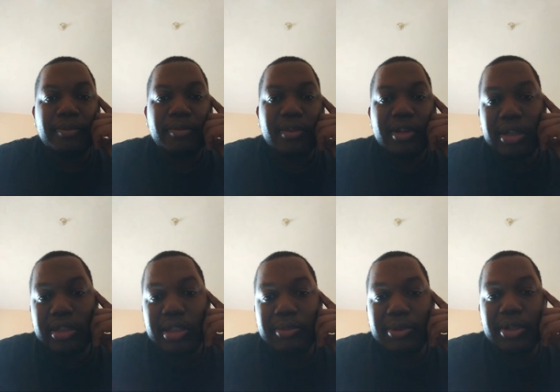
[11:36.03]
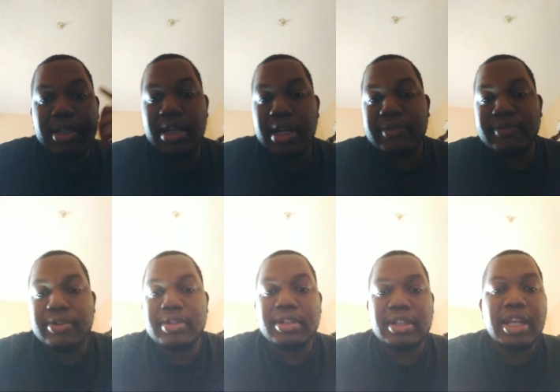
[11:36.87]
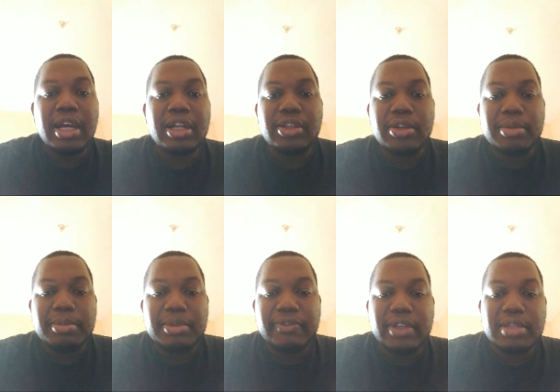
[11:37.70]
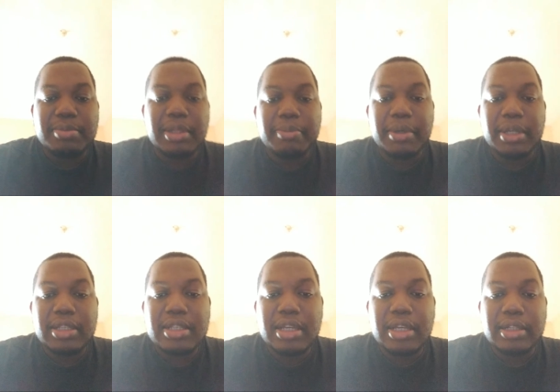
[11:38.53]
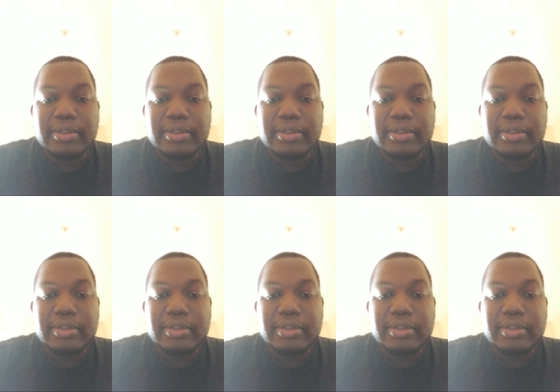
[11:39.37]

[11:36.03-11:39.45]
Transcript: And I think about the long term investment on a song.